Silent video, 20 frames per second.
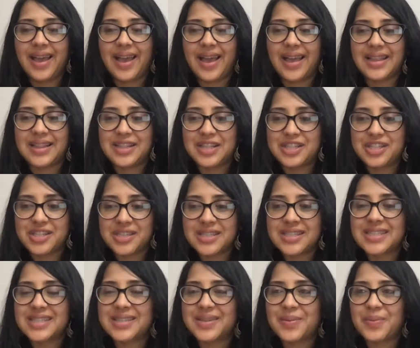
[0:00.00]
And
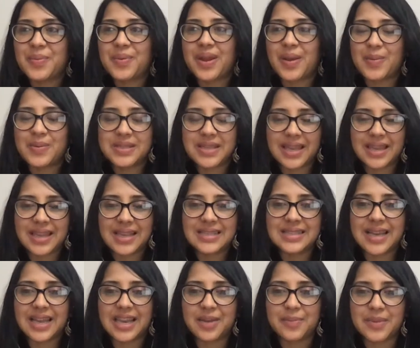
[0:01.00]
just when I was getting
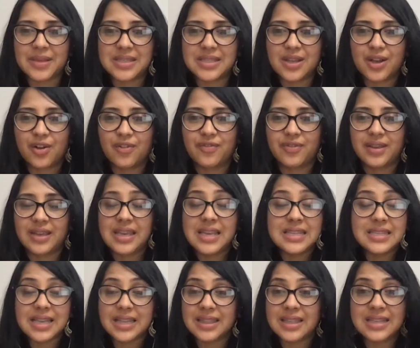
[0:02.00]
excited myself, he
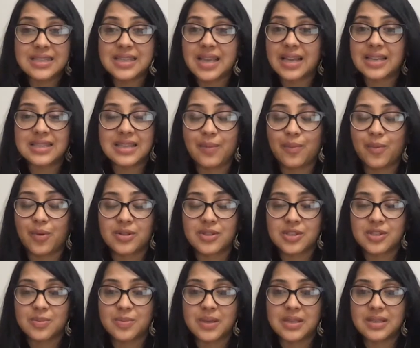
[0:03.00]
said the exact same
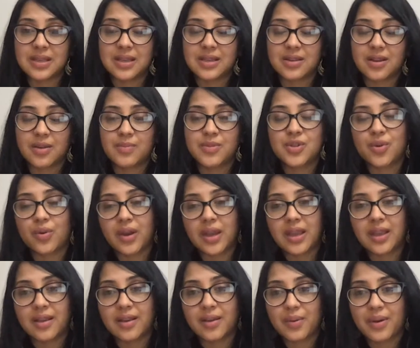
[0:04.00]
words to me. He said, "I'm
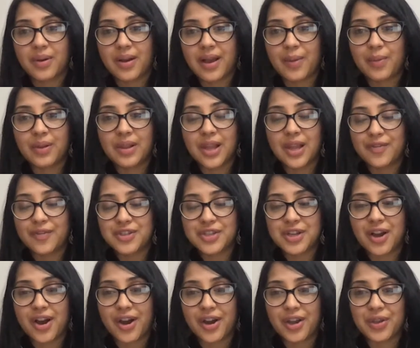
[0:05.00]
sorry, I would love
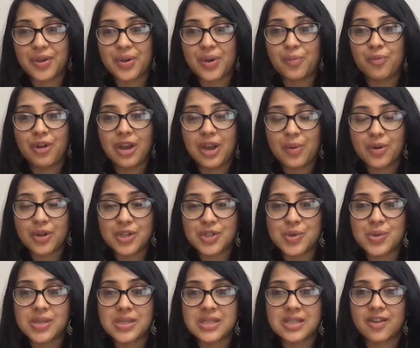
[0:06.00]
to hire you. I really want to
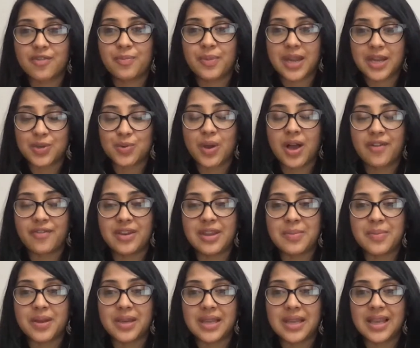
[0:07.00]
do this stuff, but I don't have
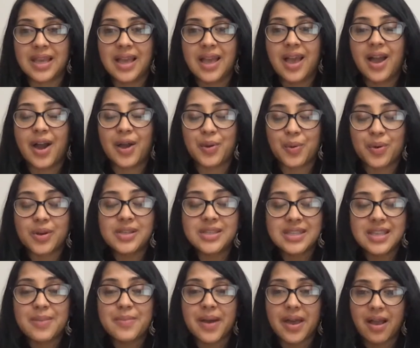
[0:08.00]
any money." And
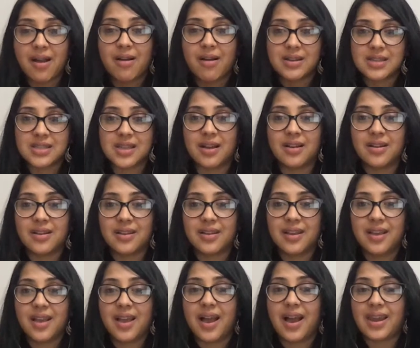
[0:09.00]
honestly, my heart
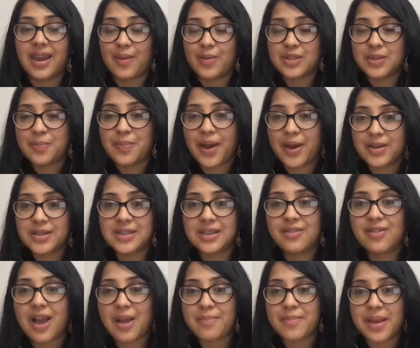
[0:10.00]
sunk, and I was about to
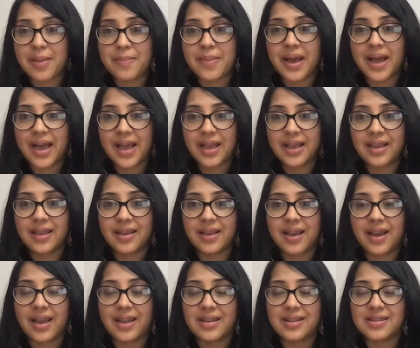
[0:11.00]
grab my bag
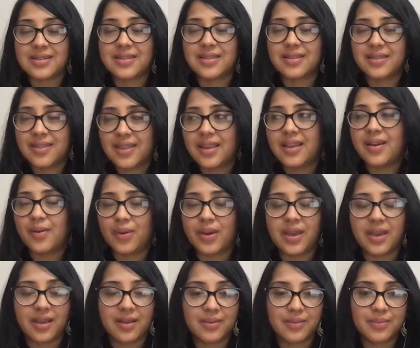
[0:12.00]
and think,
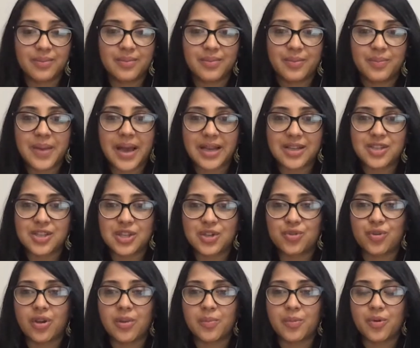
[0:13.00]
okay, back to the
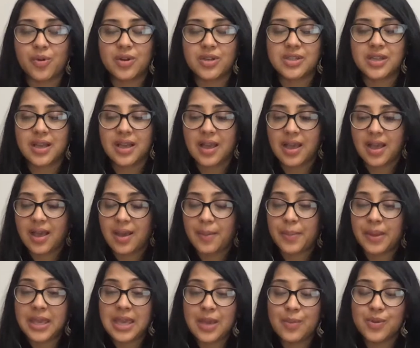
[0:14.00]
drawing board.
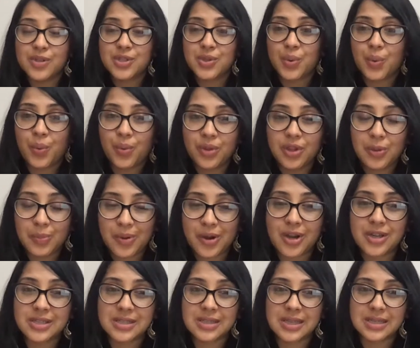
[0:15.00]
But he was the only
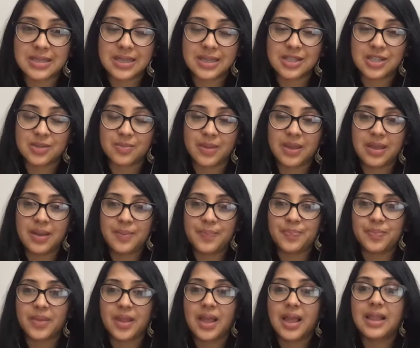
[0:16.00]
person that said to me,
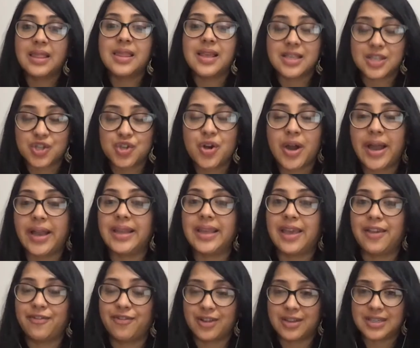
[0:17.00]
"Let's try and
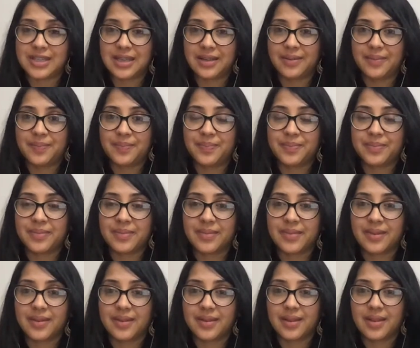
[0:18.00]
get funding.
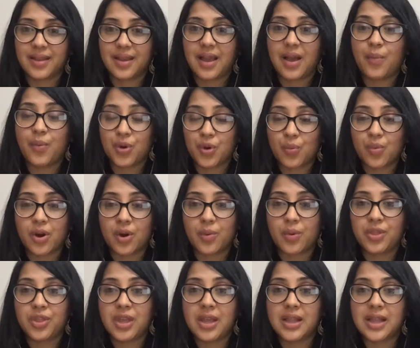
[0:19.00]
I want to work
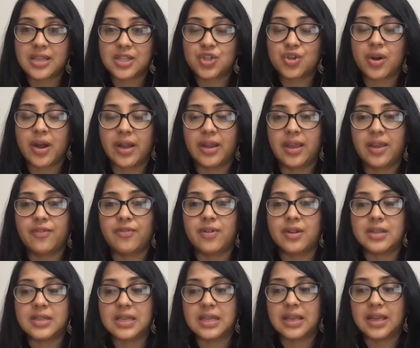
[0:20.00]
with you. Let's try and get
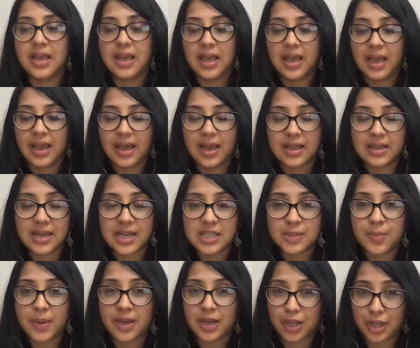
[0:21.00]
funding." And I
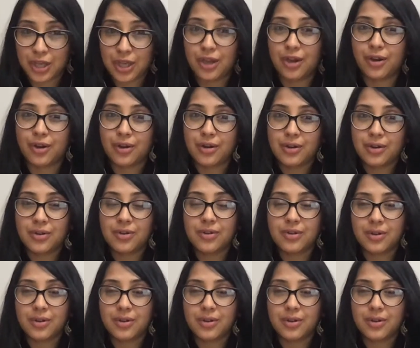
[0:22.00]
spent a year